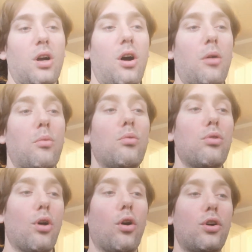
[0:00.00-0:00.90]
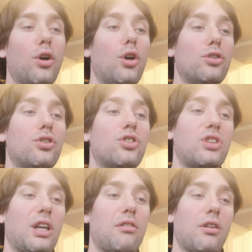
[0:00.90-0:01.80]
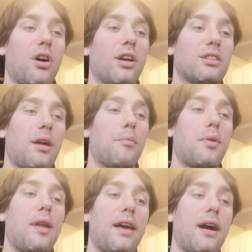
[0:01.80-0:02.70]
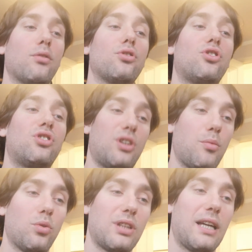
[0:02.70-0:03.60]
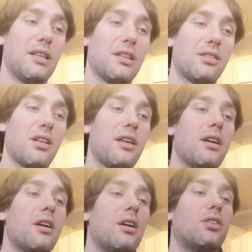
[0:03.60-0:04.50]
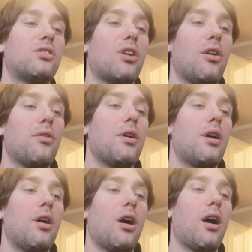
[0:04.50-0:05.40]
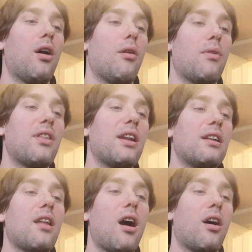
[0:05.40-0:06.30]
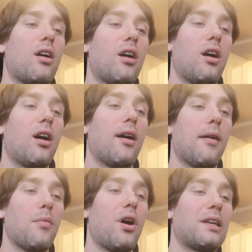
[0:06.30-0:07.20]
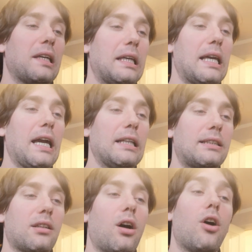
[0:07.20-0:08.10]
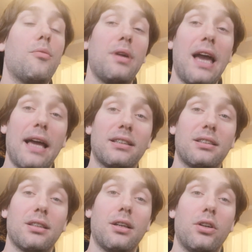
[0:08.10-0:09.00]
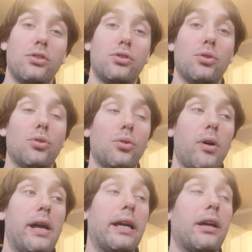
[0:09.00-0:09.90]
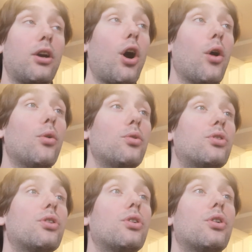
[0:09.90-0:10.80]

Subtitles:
look to synchronize and play out simultaneously. So with any luck, I can get OBS to encode